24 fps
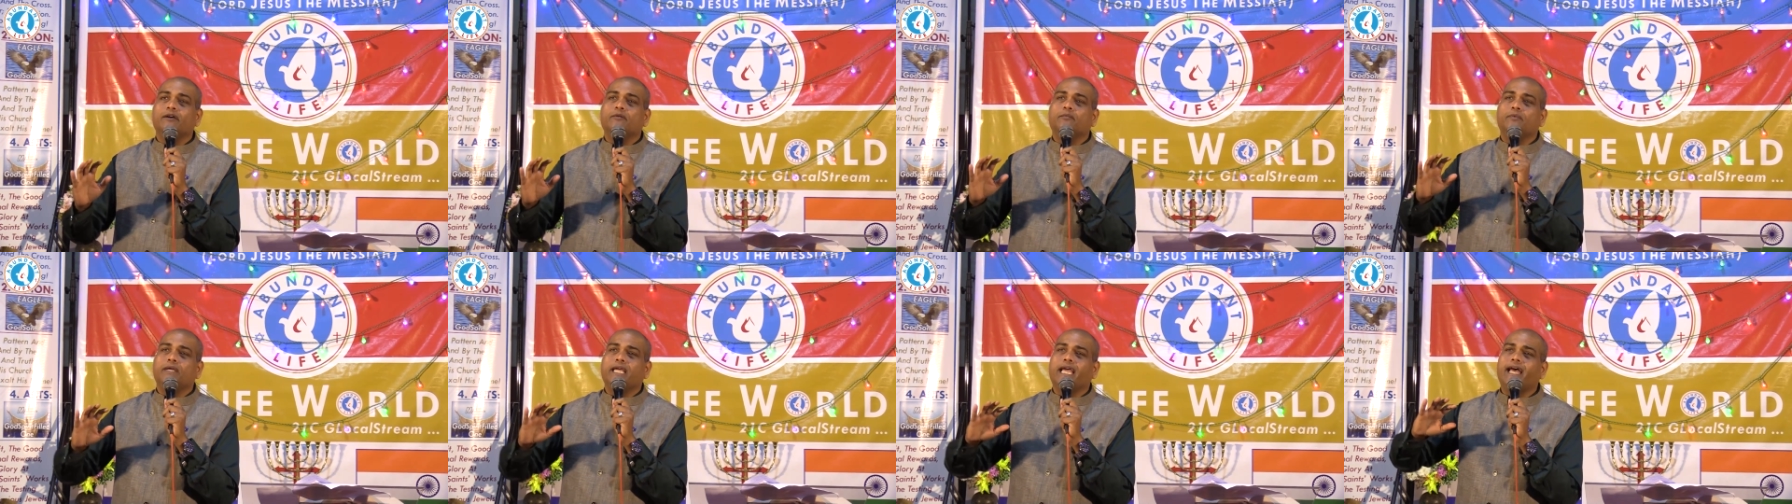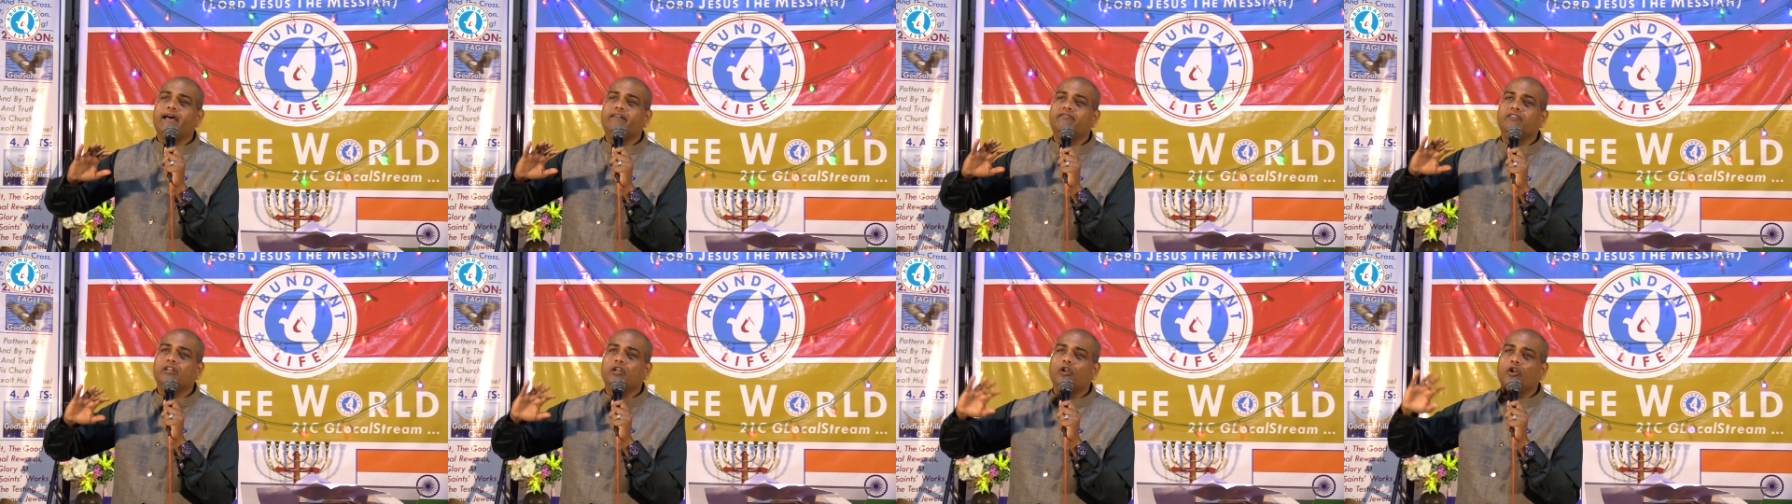we
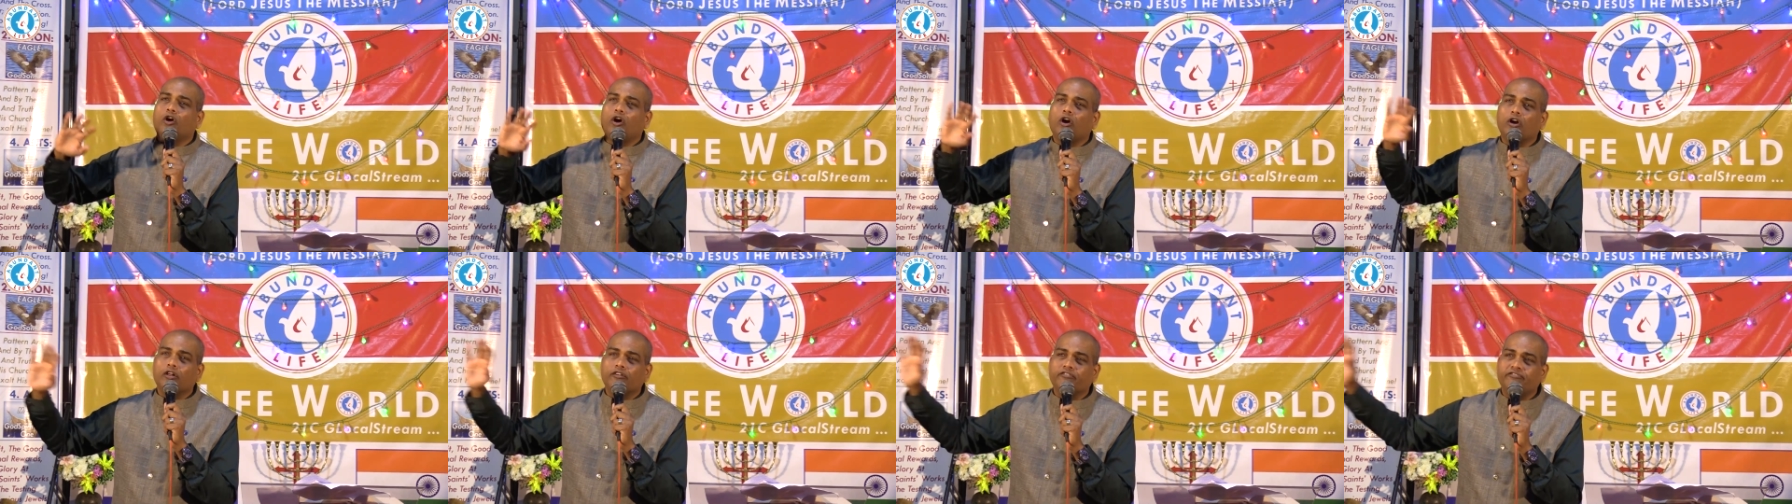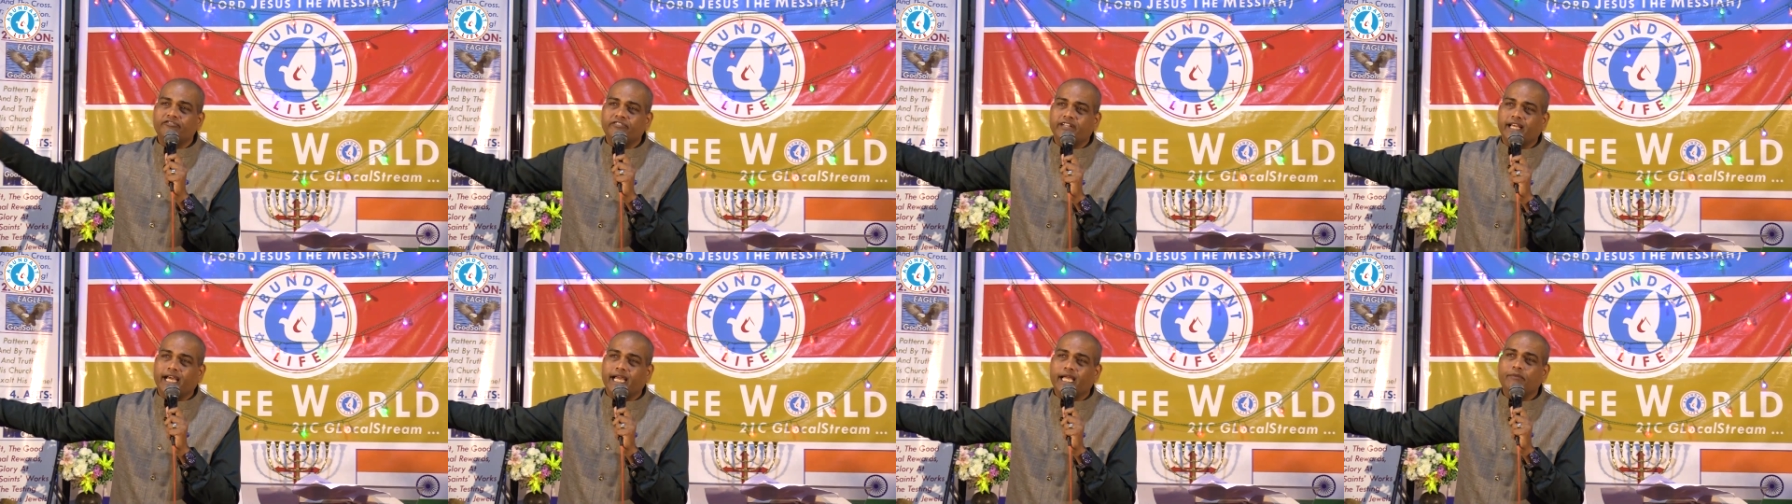have a lot
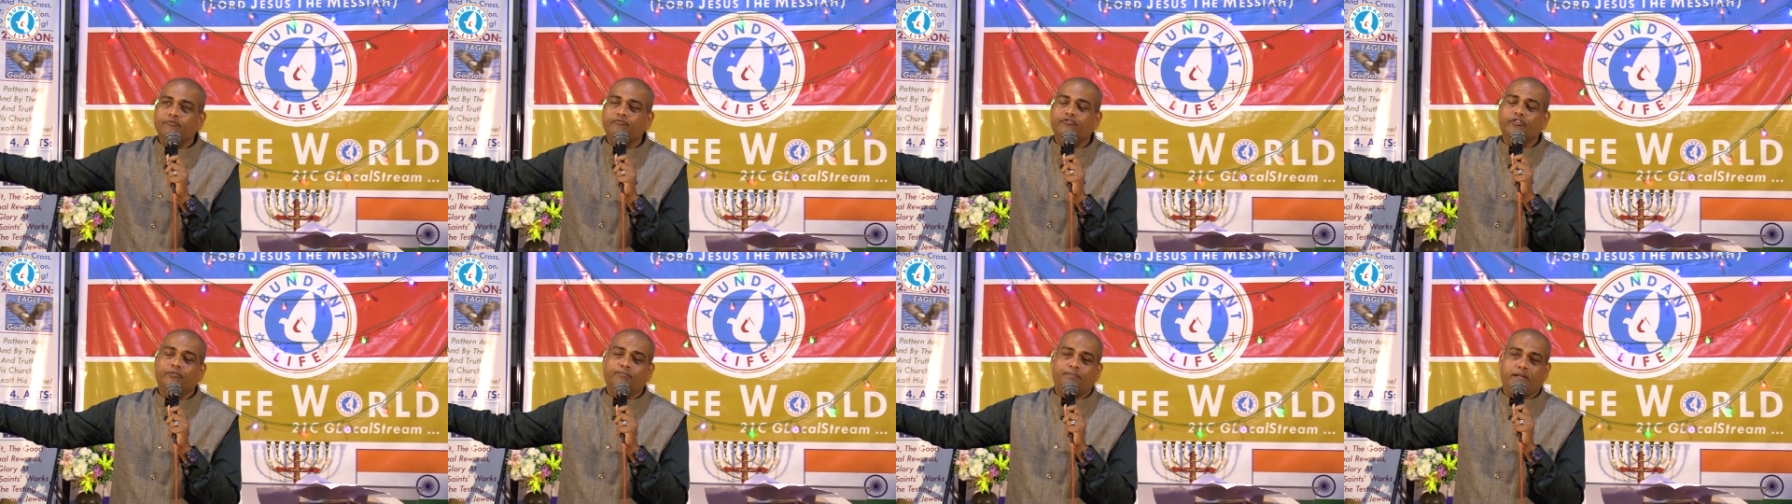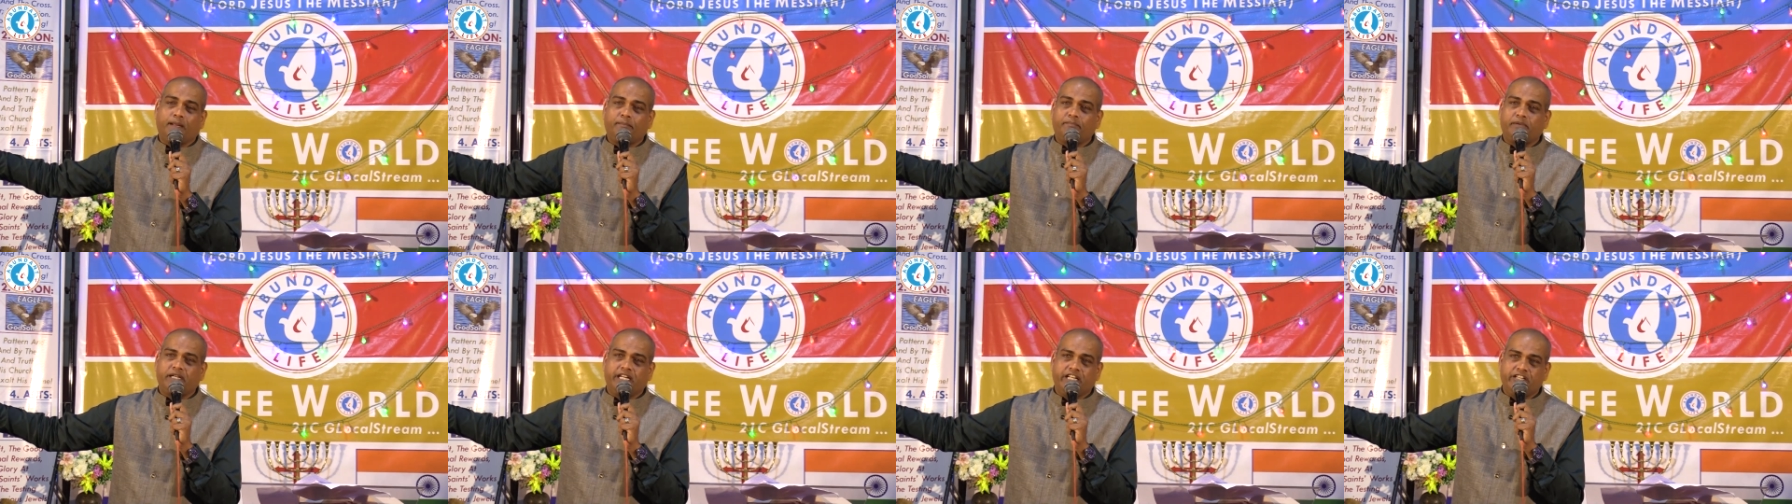of time for
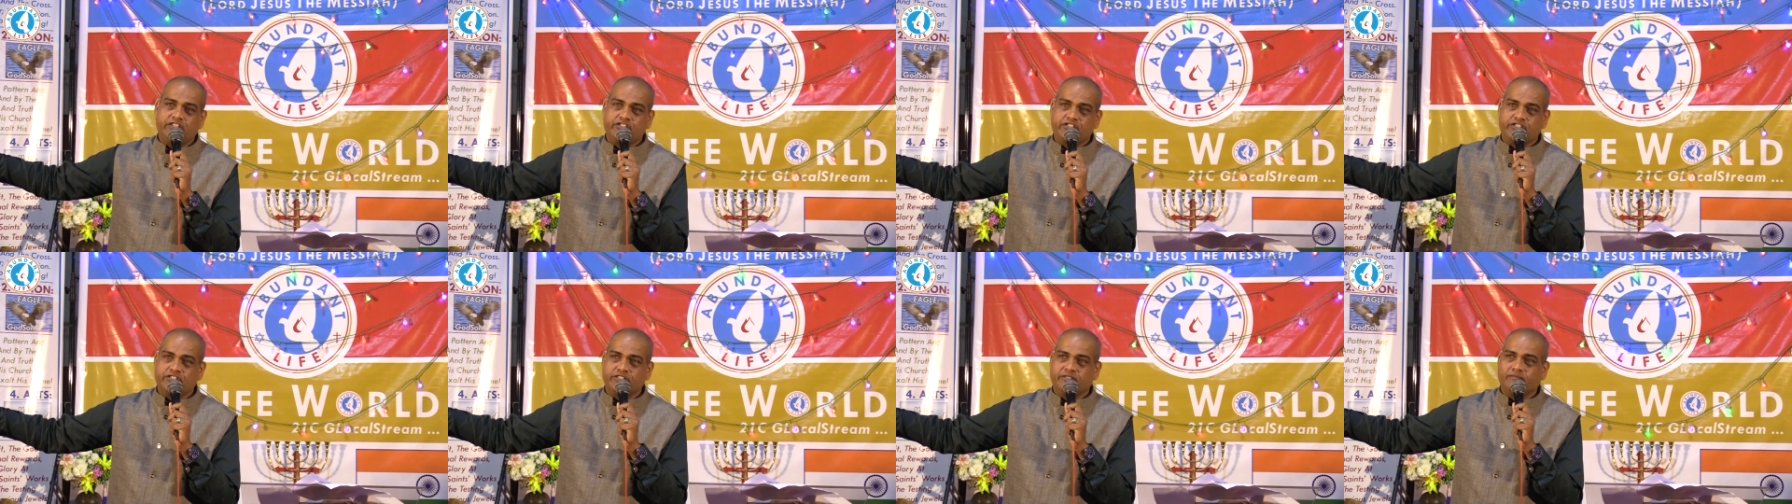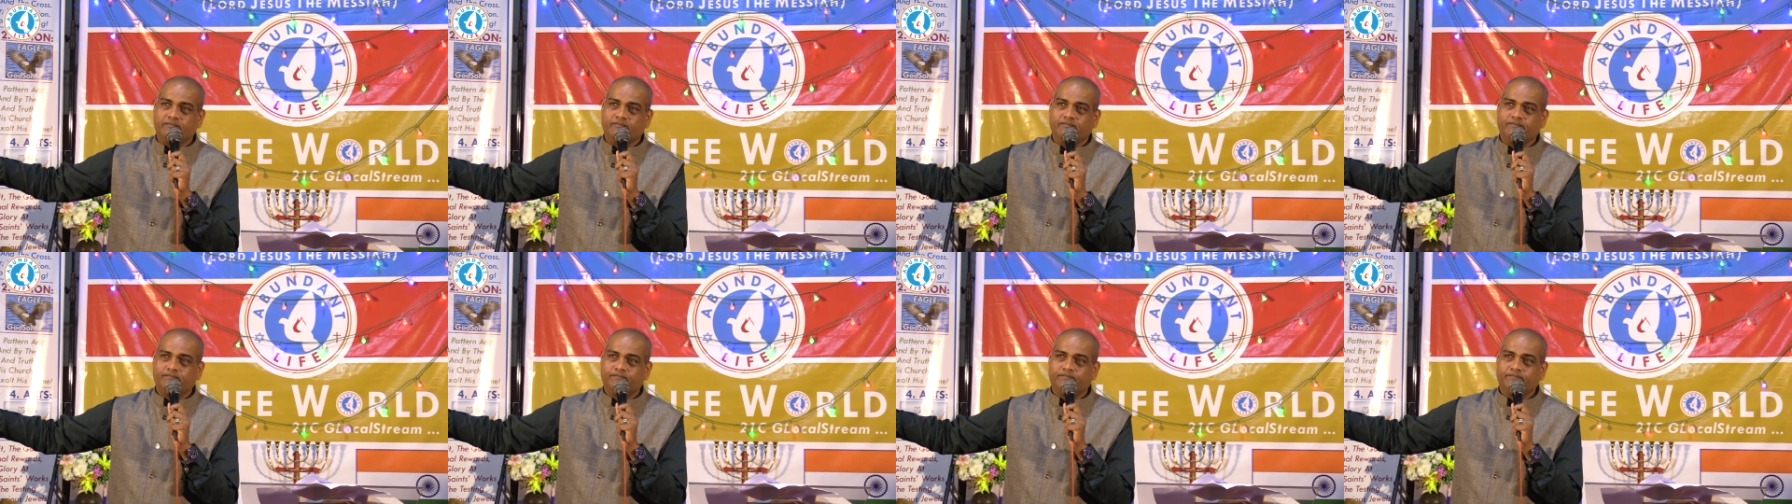
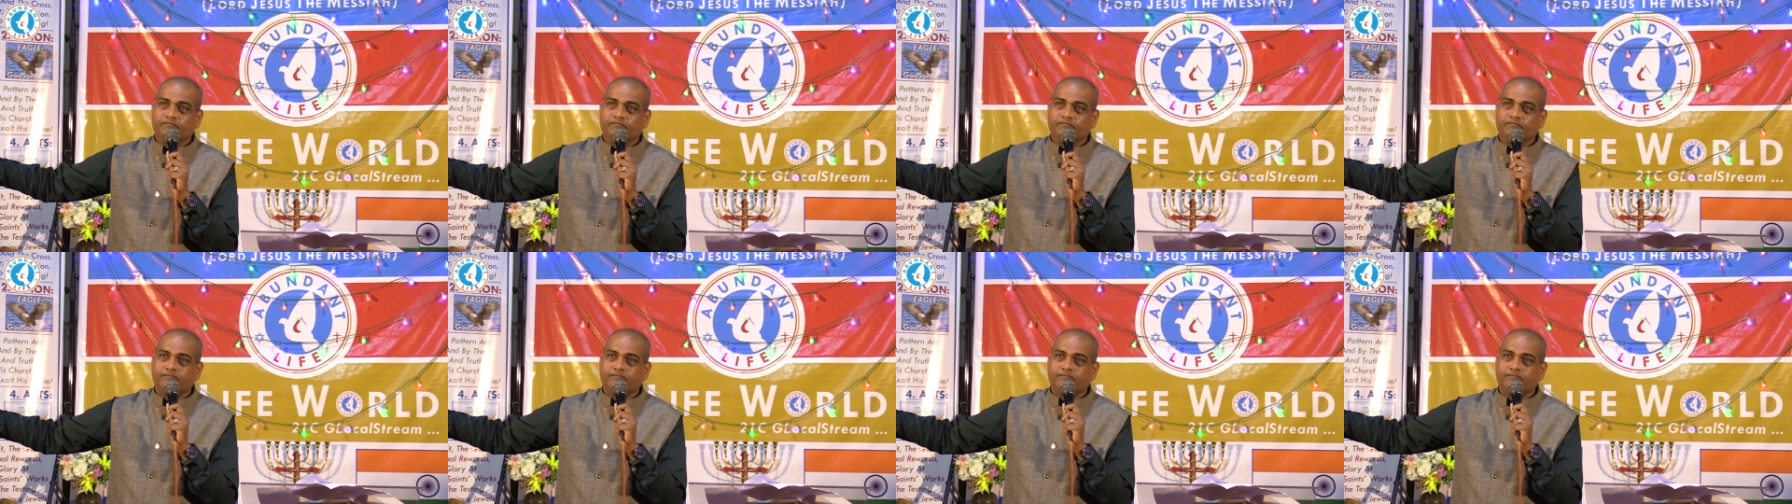preparation